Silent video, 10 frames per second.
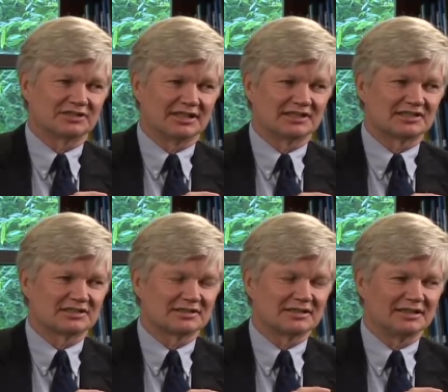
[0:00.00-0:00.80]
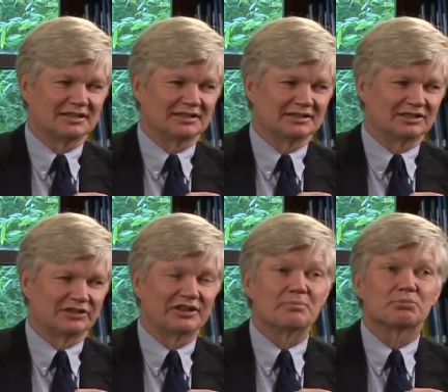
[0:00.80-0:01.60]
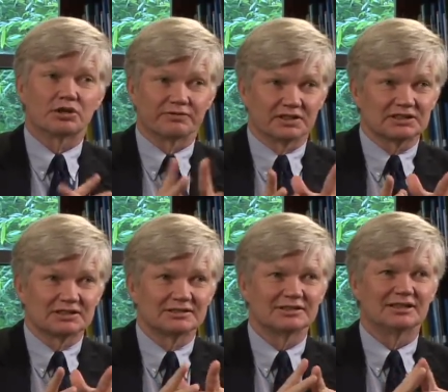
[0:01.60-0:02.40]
tests uh, are imperfect.